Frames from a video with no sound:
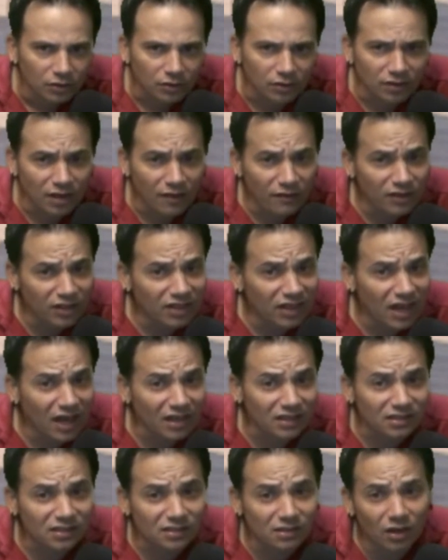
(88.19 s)
You'll never
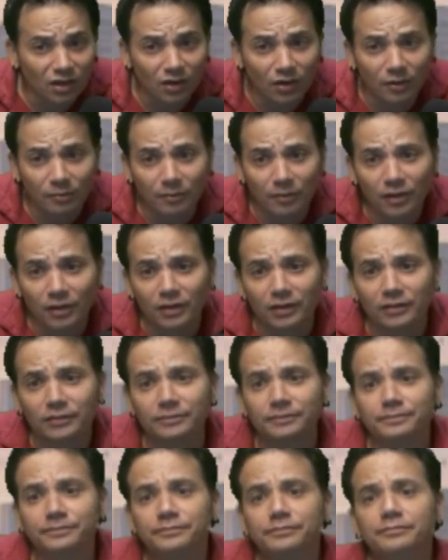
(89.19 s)
guess Erin
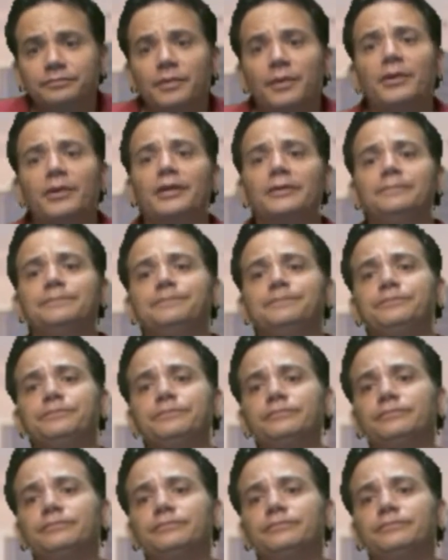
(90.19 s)
Merryn,